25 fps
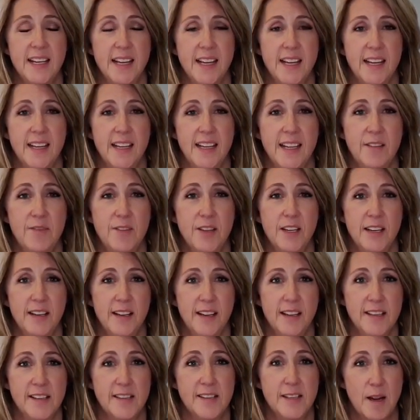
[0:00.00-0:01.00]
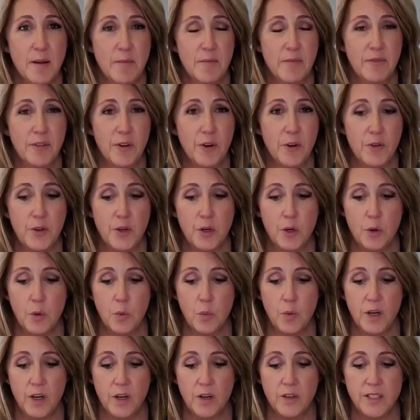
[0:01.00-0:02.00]
even a step further,
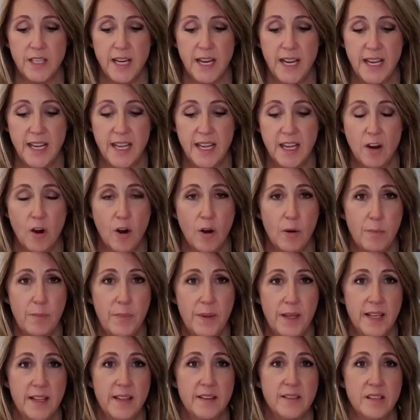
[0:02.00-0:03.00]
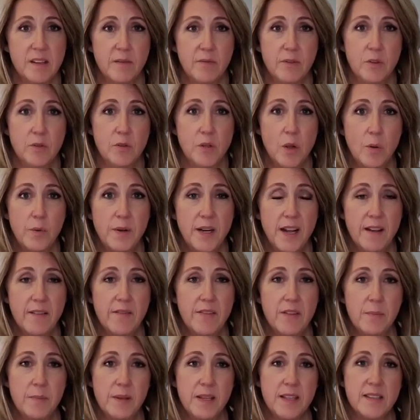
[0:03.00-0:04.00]
we're taking our bins. If you don't have the
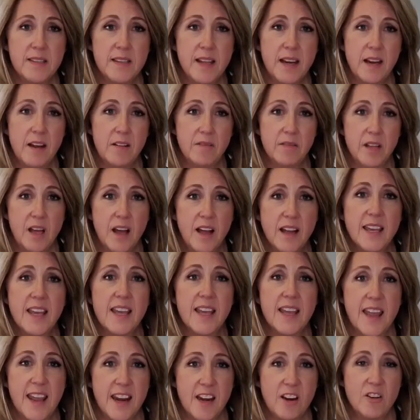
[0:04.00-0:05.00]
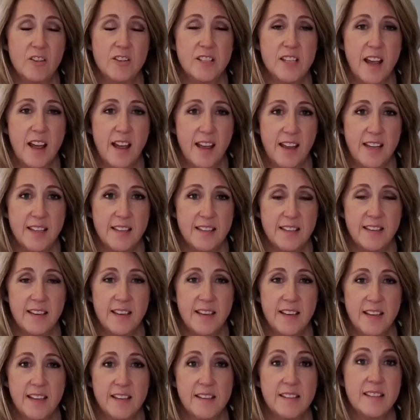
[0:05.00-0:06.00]
bins that have locking airtight
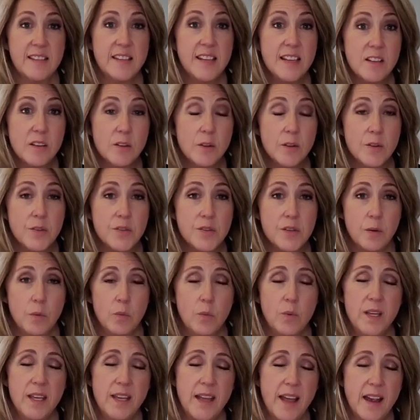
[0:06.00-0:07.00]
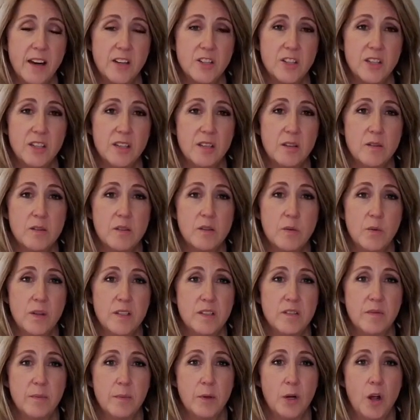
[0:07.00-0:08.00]
seals, we actually use the ones
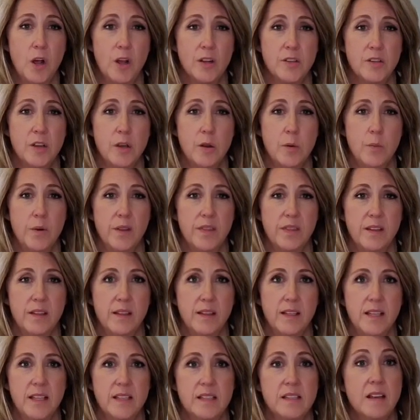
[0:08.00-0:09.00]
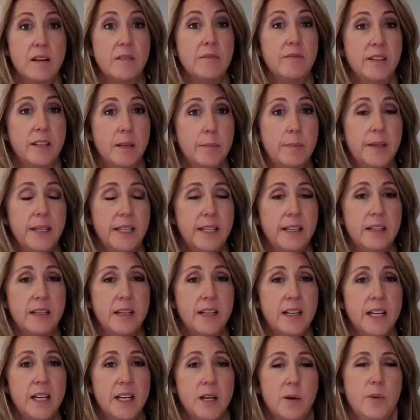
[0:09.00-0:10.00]
from Costco with the lids that flip in.
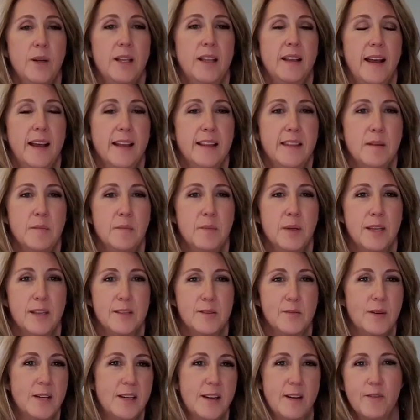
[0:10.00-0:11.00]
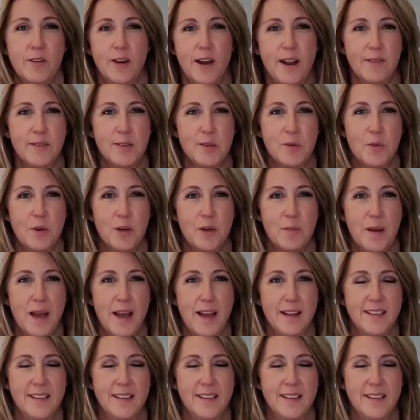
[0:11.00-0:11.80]
We like them because we never have to worry about